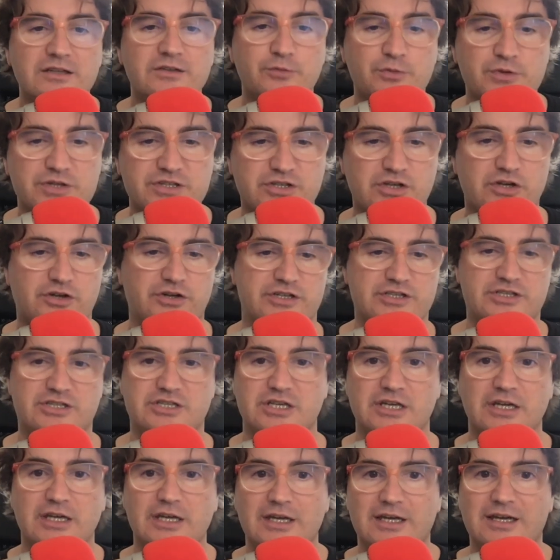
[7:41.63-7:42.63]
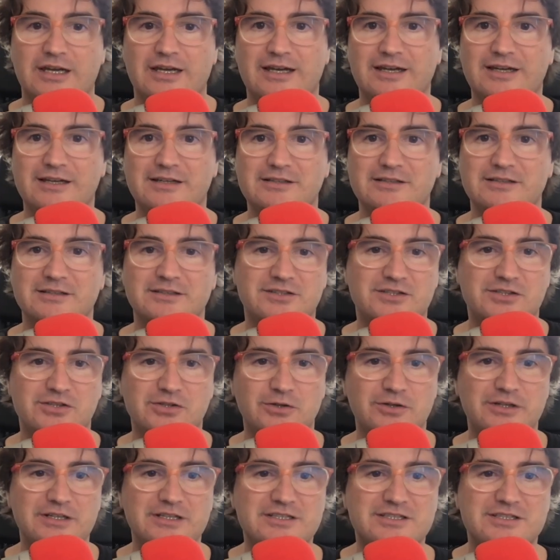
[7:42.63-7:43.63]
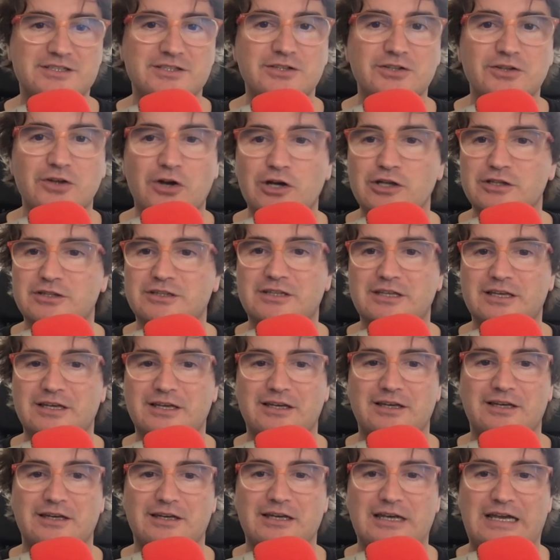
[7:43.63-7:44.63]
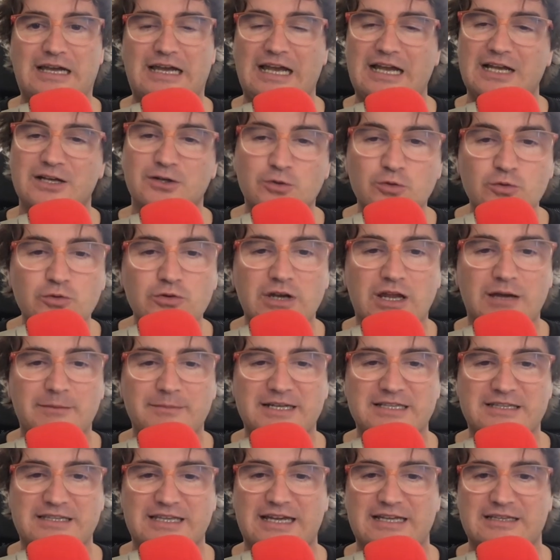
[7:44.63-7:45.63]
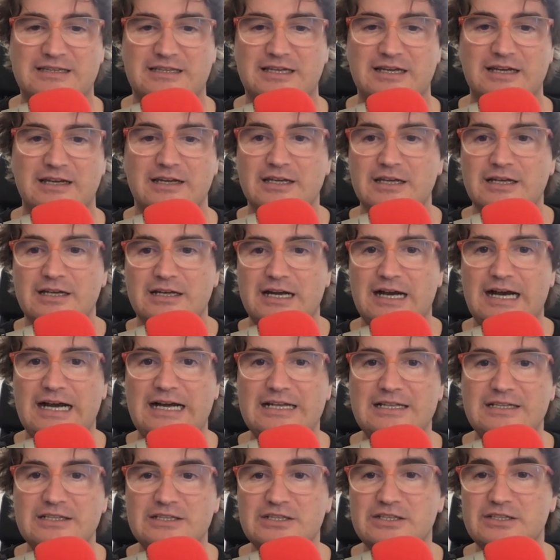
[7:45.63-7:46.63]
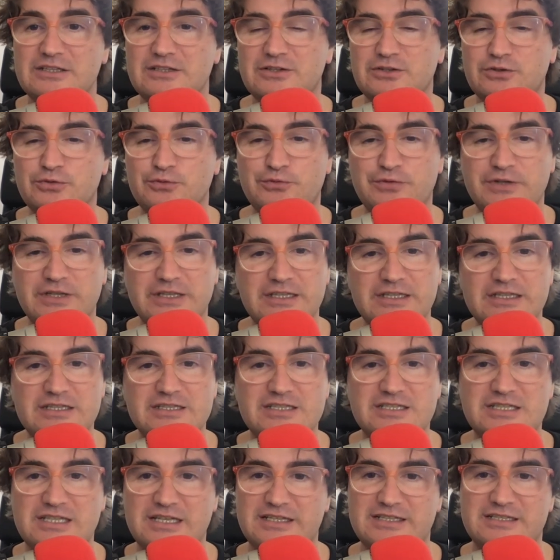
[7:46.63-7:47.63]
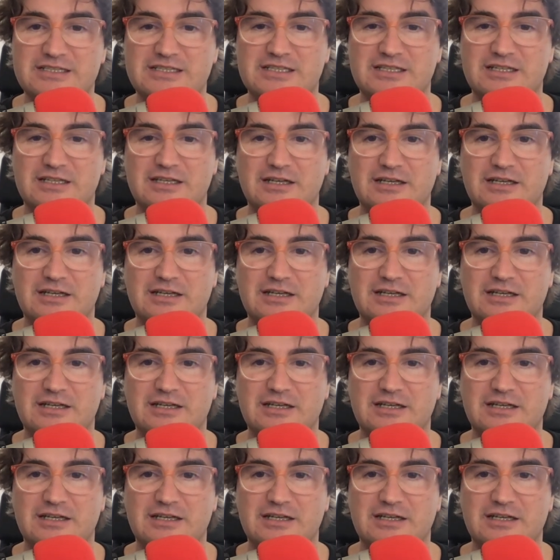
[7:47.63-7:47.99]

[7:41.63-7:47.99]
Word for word: research. So it's not Hakuna Matata. And to finish, just